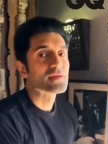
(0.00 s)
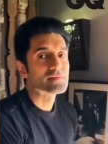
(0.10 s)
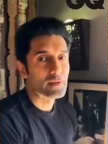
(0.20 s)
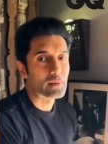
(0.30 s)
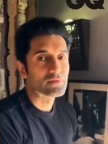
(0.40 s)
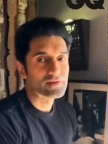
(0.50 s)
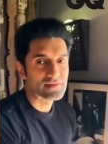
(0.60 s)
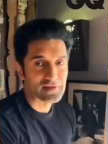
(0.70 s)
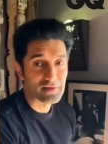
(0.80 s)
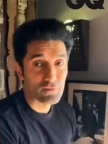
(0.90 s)

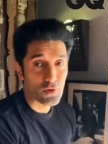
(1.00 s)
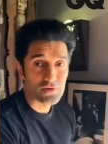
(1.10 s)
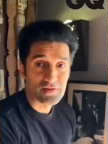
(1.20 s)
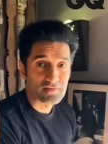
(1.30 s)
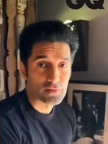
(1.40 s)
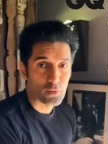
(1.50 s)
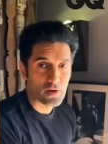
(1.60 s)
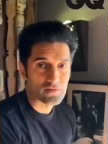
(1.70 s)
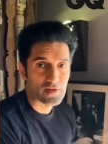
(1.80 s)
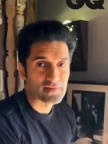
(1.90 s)
celebrities, and even on TV
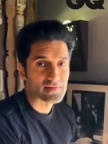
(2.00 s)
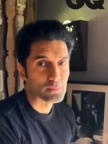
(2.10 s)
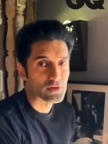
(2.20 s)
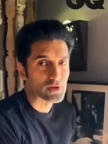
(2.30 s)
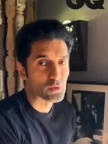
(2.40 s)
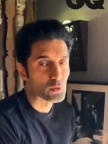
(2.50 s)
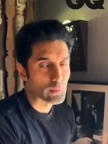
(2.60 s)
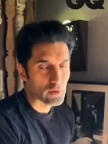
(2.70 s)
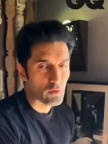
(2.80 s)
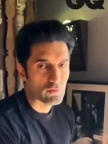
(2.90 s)
where I've done some pretty cool
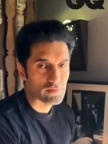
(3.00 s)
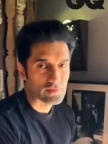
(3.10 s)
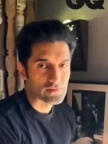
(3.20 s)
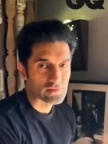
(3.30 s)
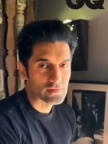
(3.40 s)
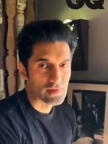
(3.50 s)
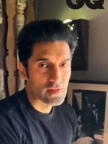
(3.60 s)
makeovers.